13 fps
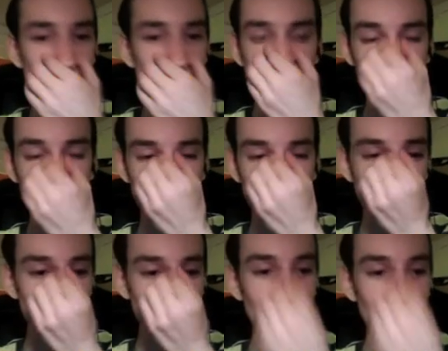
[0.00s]
I was
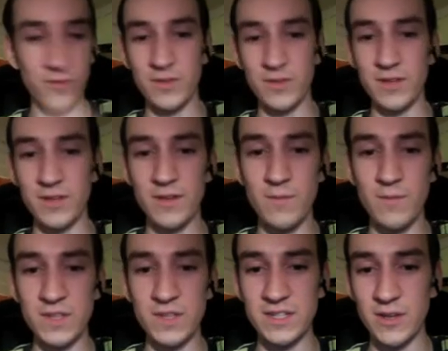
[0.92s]
already going for the
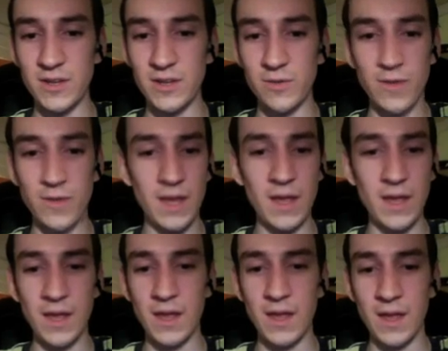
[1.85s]
Misty though.
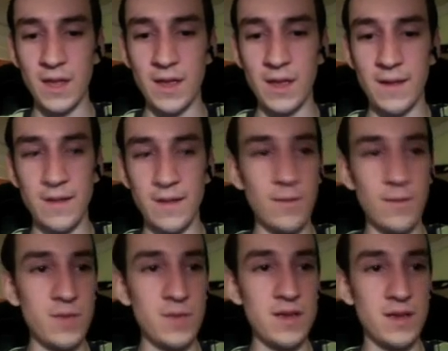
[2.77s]

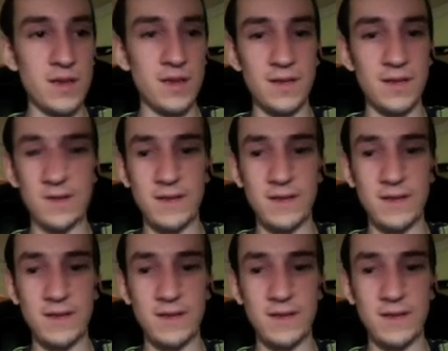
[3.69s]
Peek.